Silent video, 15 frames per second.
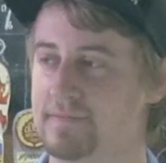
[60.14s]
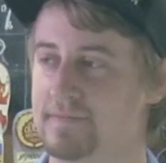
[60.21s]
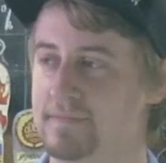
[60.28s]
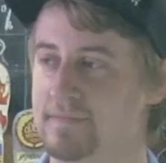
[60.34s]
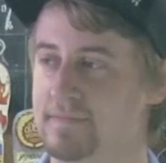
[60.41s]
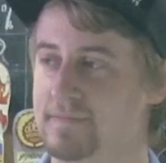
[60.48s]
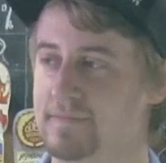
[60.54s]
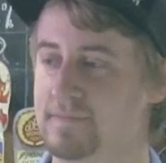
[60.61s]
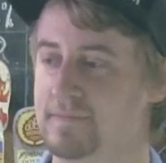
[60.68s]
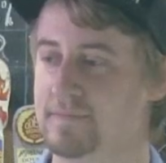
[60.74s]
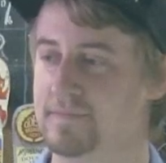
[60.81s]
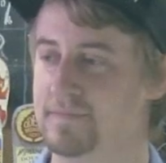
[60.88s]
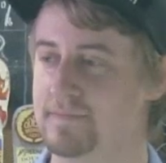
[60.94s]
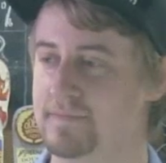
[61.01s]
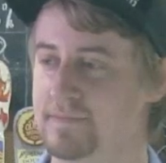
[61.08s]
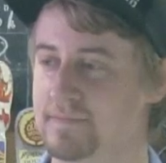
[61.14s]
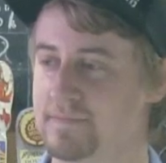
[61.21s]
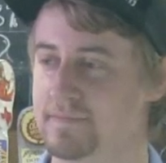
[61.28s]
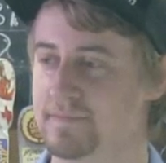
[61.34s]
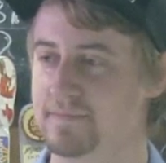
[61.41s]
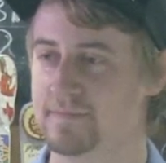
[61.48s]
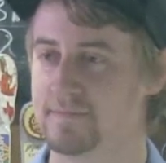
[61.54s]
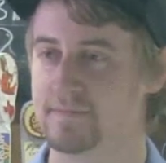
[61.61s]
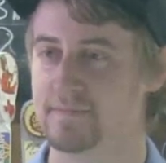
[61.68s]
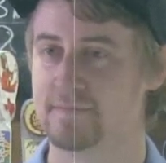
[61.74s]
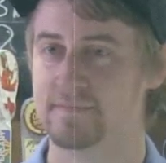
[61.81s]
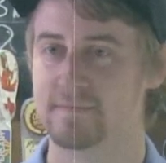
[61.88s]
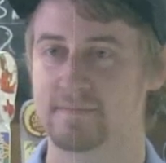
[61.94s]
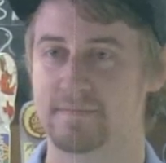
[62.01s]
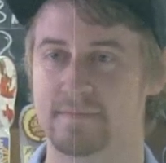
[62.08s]

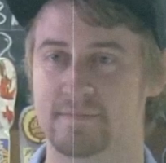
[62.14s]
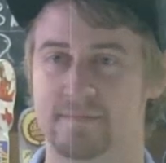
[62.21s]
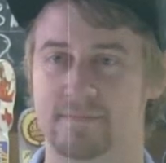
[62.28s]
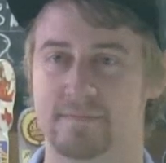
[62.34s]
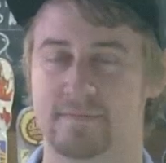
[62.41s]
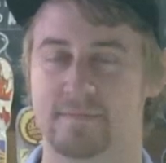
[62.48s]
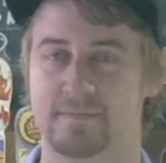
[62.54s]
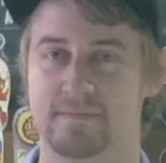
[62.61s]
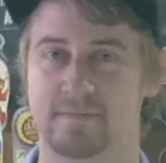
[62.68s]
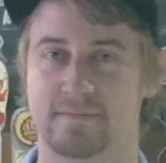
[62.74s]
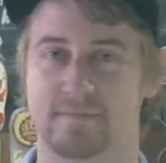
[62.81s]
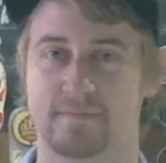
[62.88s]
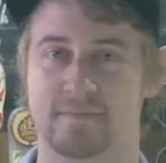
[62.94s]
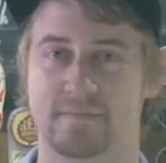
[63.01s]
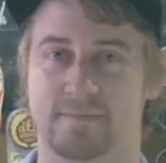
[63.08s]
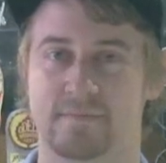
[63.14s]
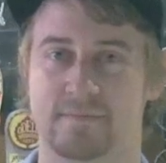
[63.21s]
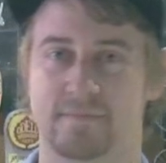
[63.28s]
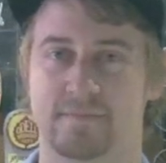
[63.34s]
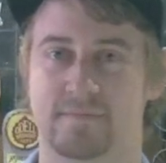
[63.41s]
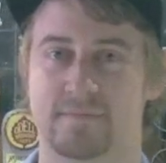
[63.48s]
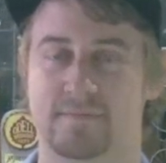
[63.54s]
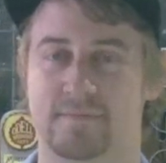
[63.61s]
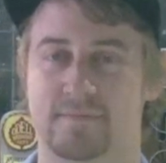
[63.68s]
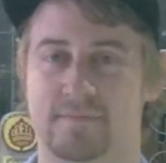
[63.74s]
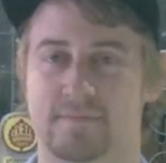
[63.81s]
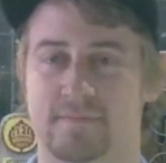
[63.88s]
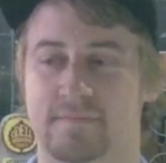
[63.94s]
[no speech]